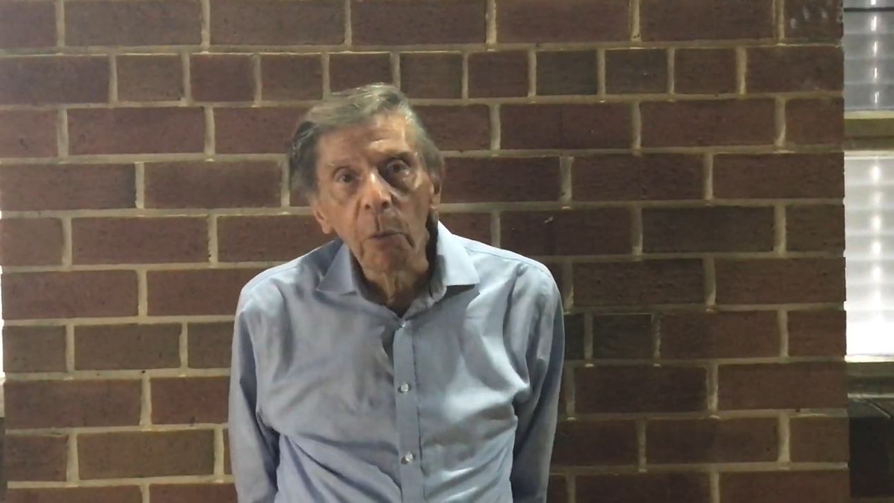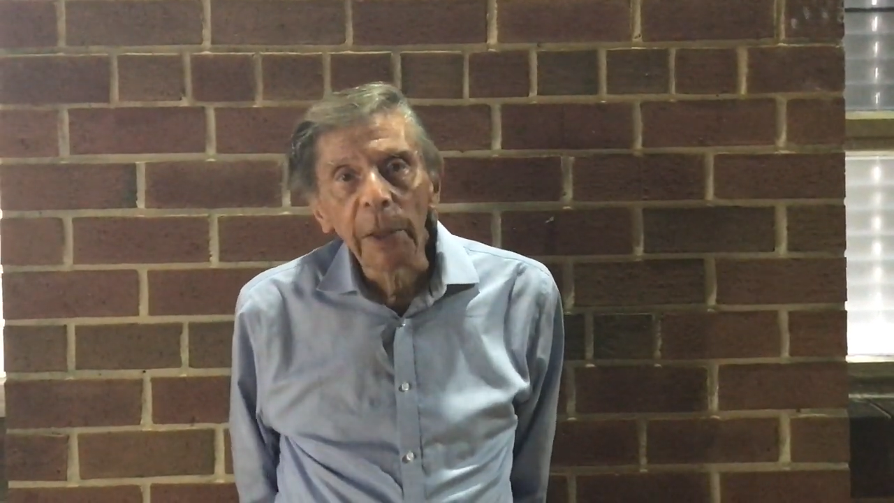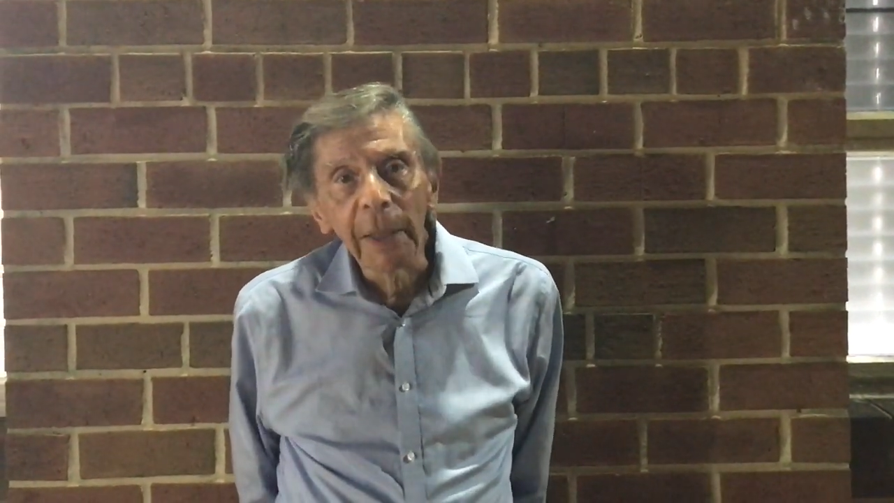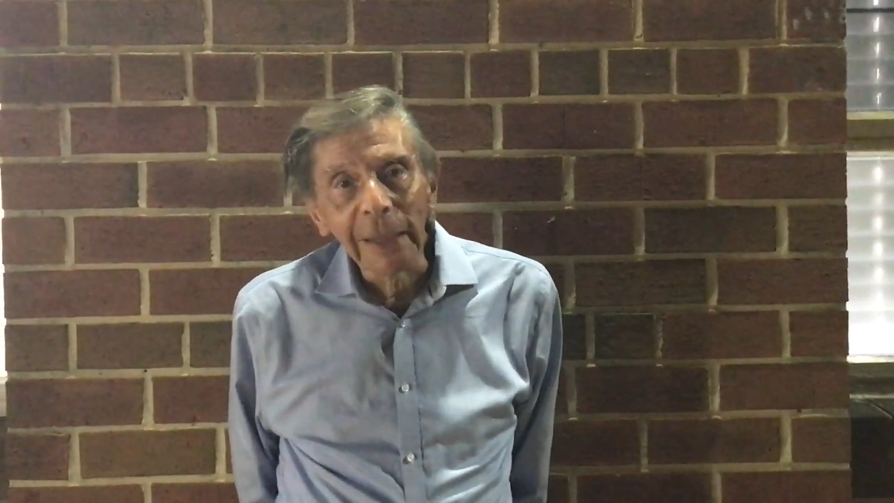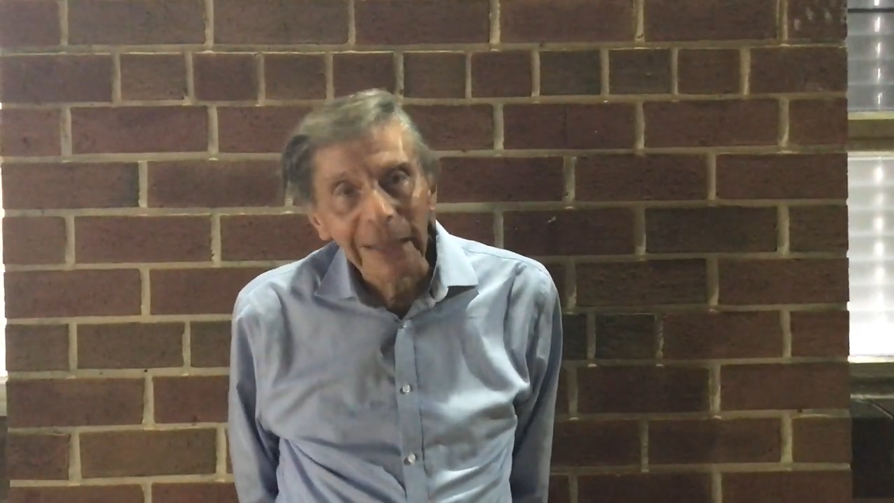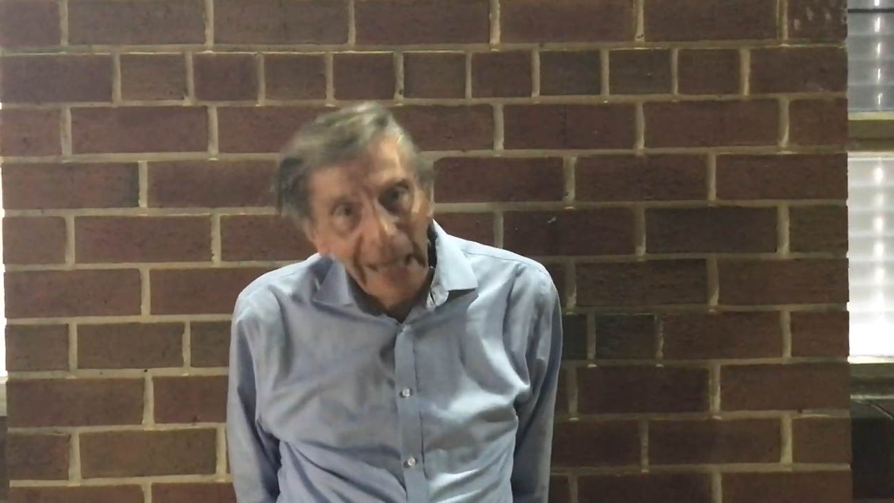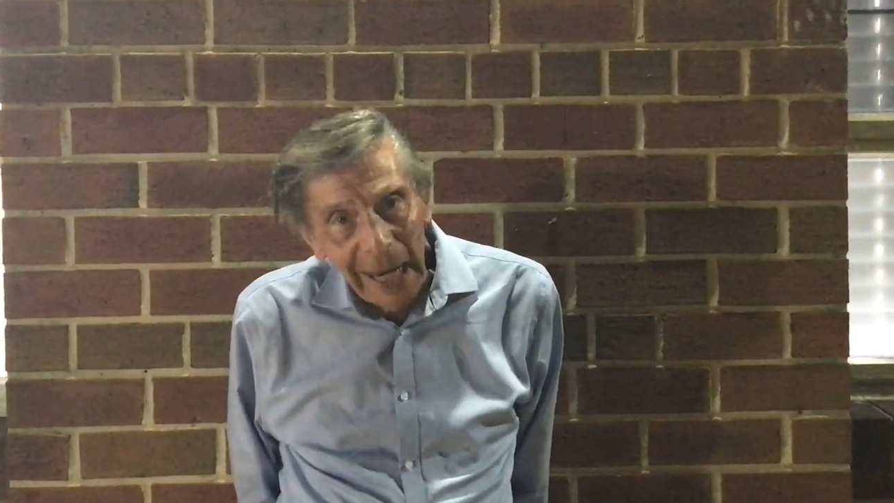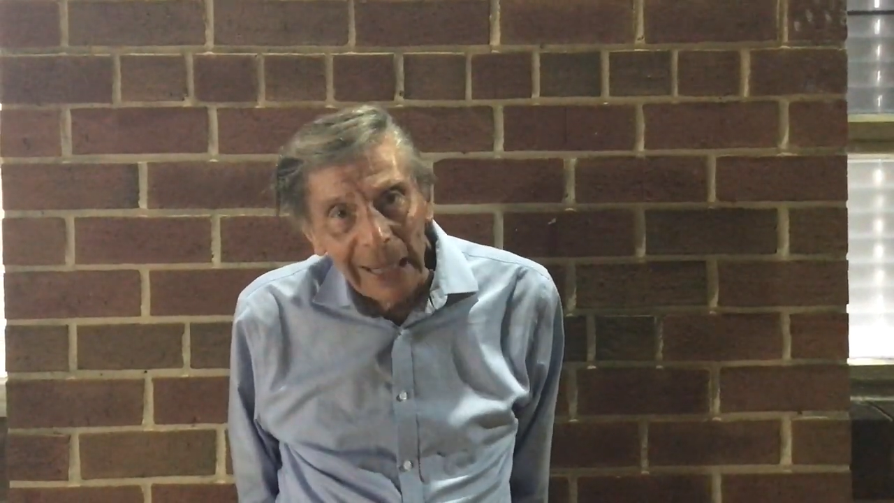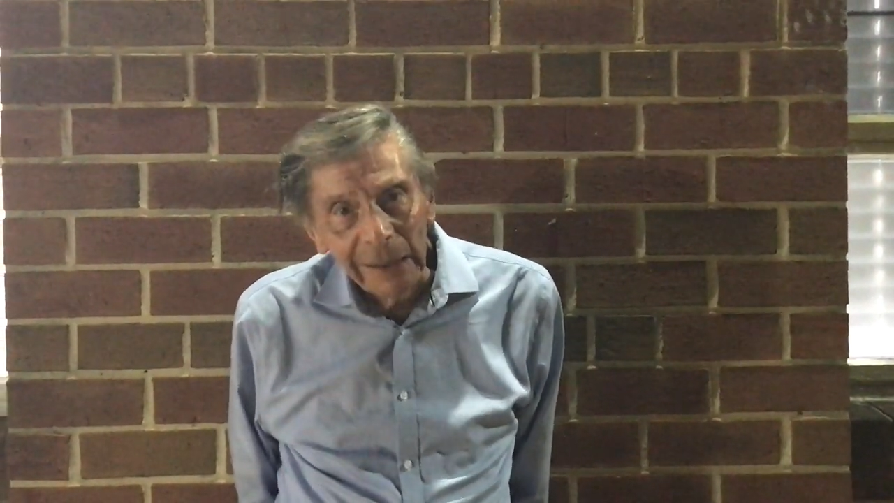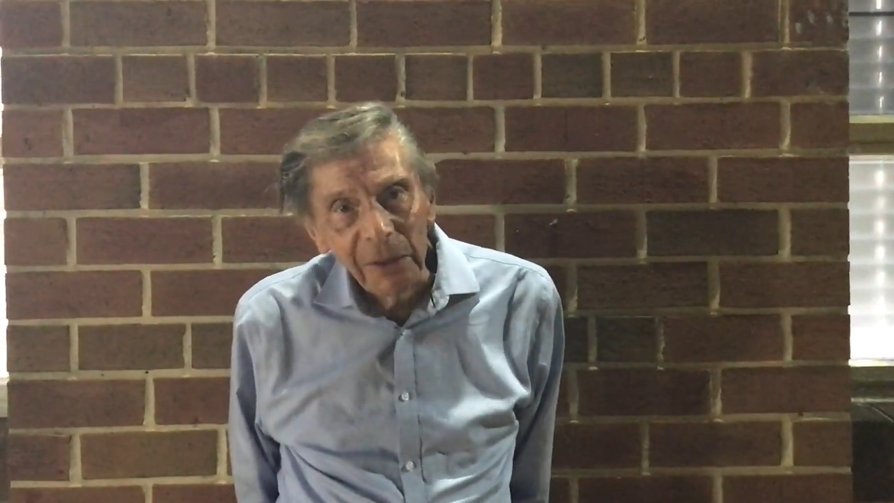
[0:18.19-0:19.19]
with a
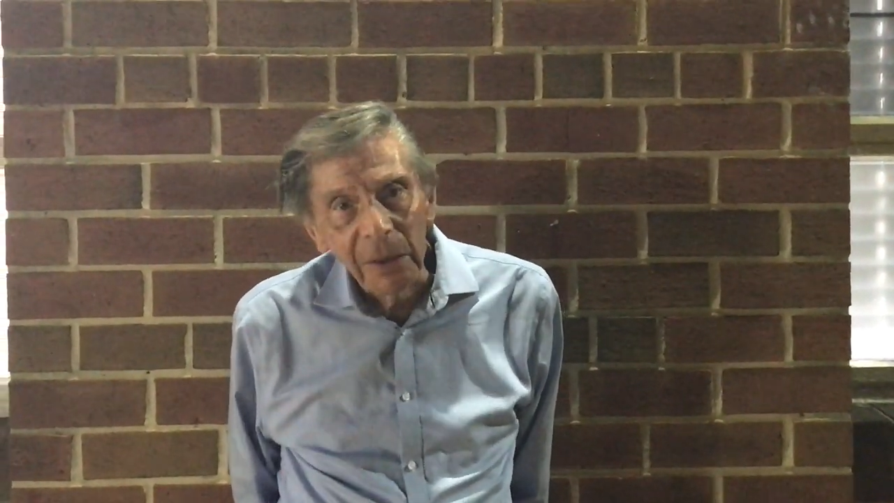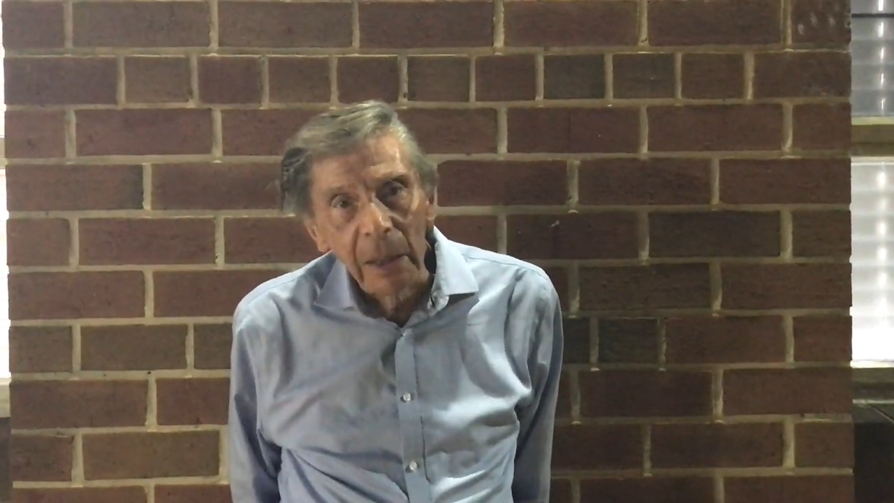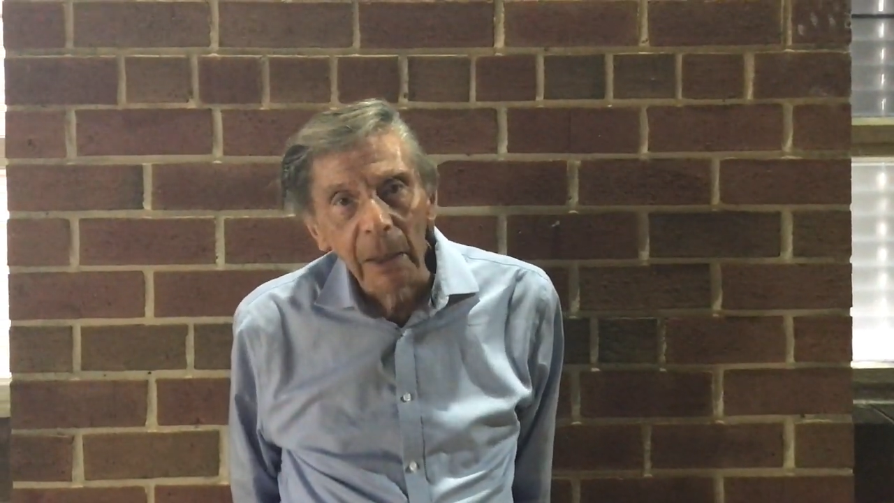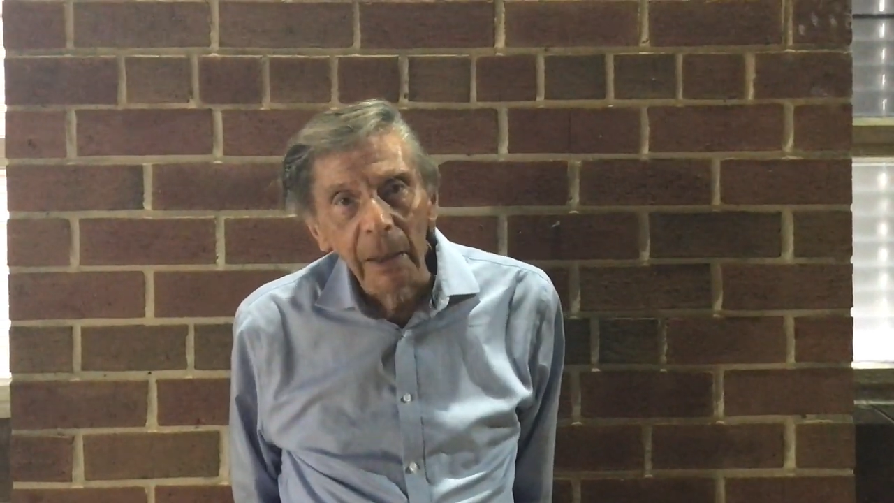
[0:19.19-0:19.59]
tax.